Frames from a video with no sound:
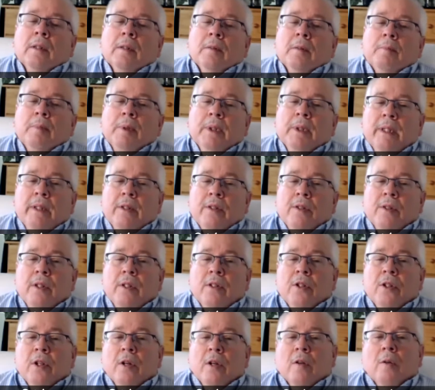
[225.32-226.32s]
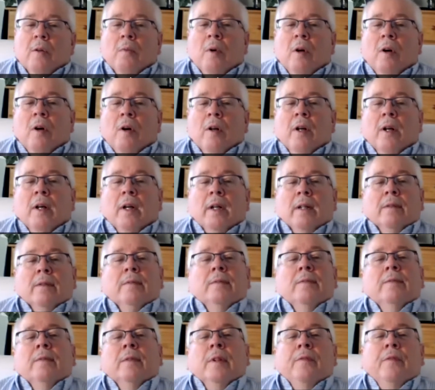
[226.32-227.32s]
Please see Cheryl Walcott
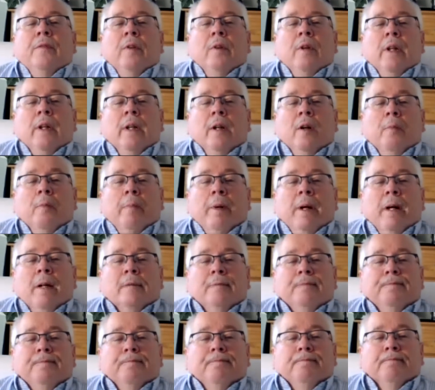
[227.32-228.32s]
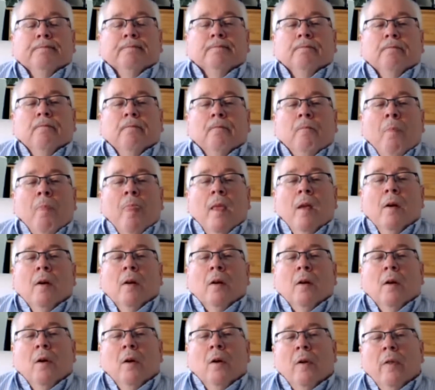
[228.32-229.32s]
if you can help out.
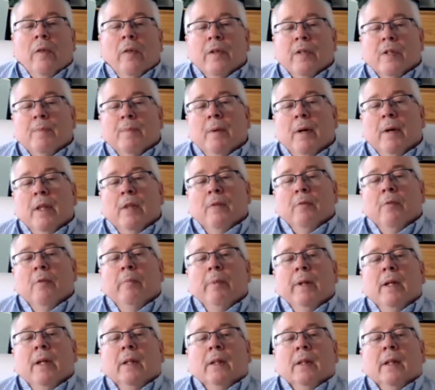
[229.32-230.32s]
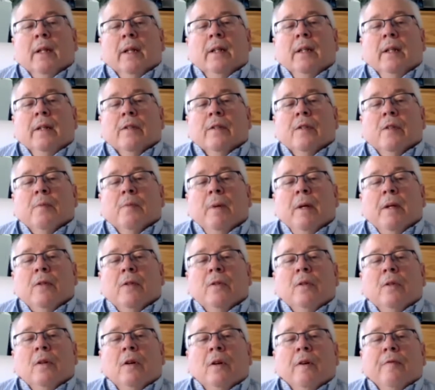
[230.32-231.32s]
All this month, we'll be collecting a
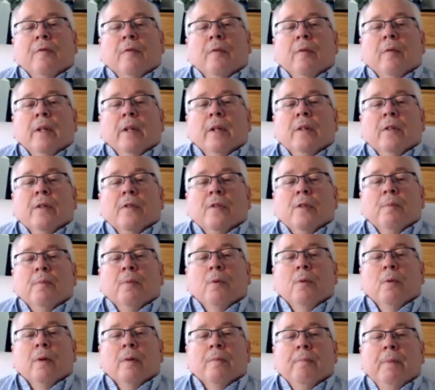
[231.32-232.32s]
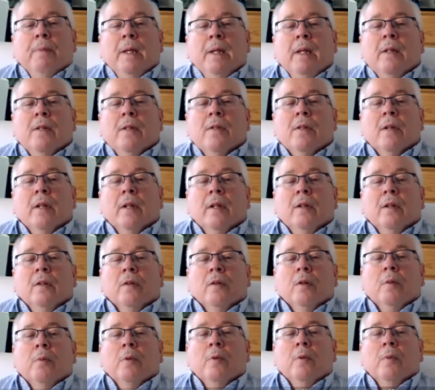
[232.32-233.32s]
special offering to support peace and
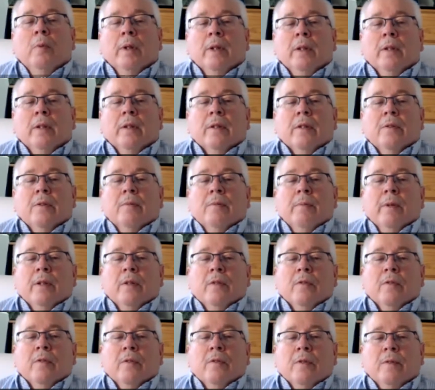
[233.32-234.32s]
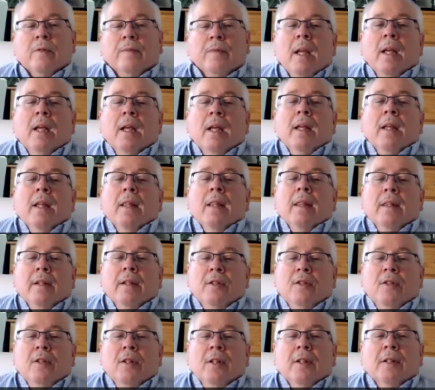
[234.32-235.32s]
global witness measures.
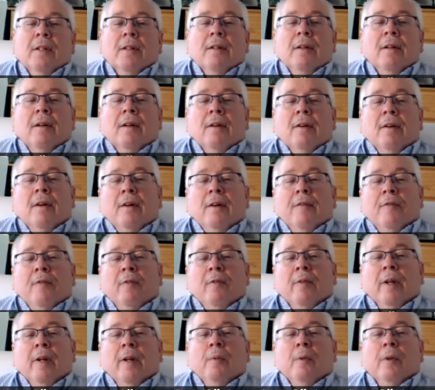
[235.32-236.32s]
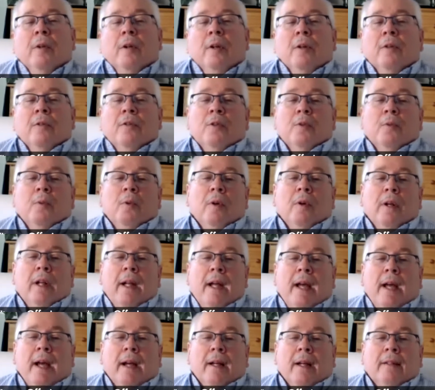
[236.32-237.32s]
This year, our offering will go toward
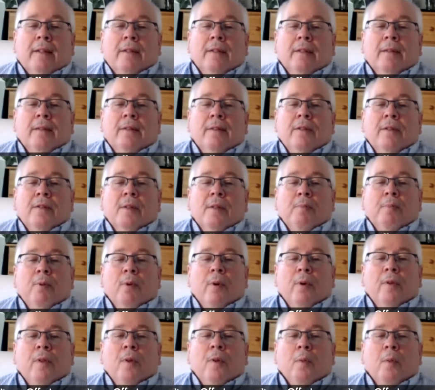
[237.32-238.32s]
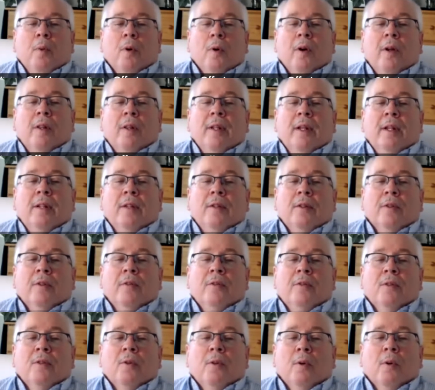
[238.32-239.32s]
ACT to support the work they
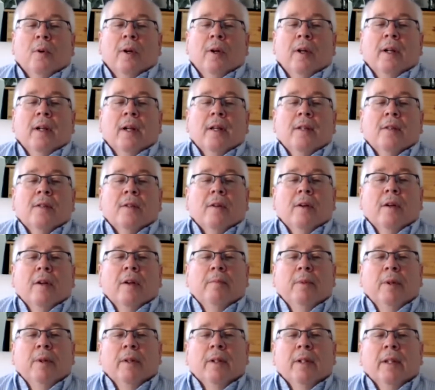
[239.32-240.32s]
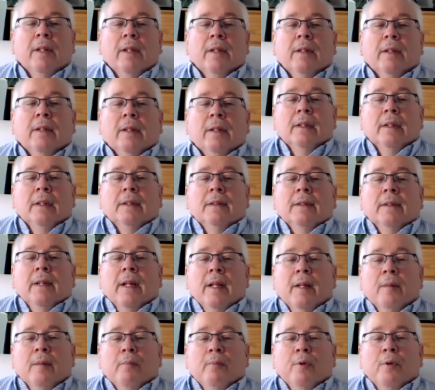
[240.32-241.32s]
do to organize our community
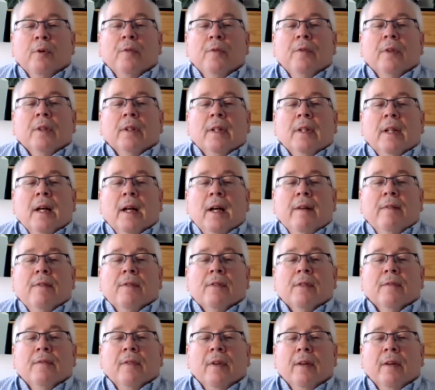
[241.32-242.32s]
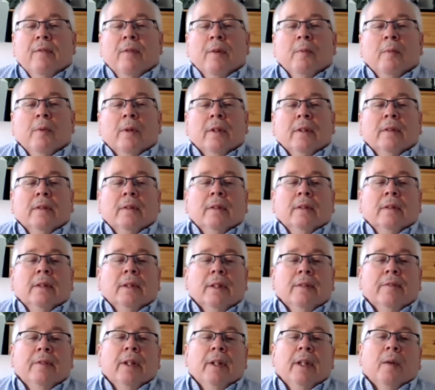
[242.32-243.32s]
and improve the lives of everyone
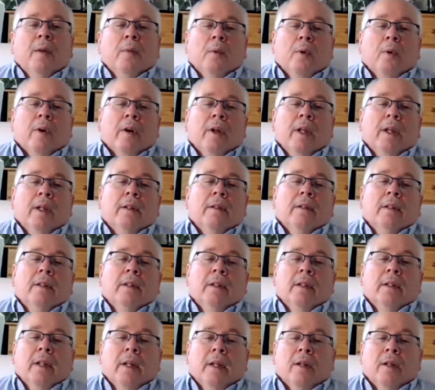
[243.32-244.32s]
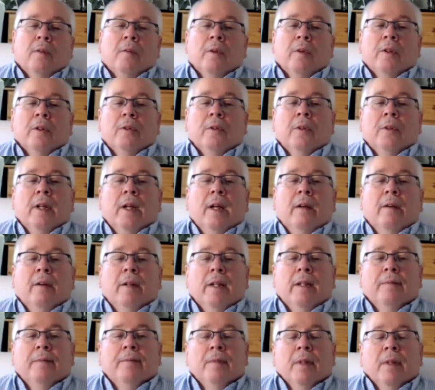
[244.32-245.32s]
living and working in Anne Arundel
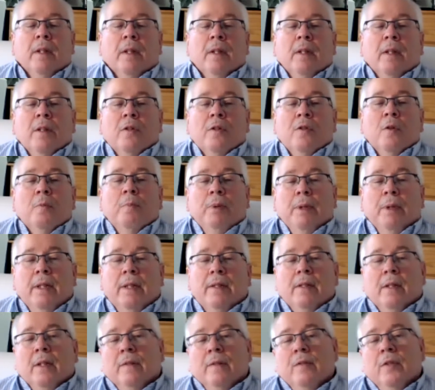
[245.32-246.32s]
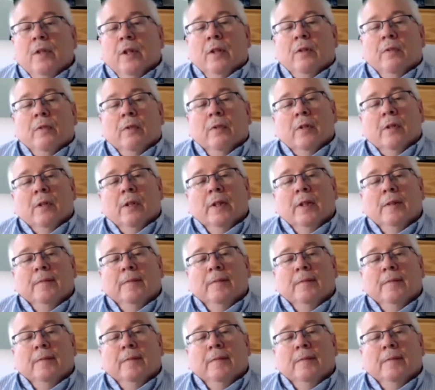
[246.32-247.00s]
County. So please give generously.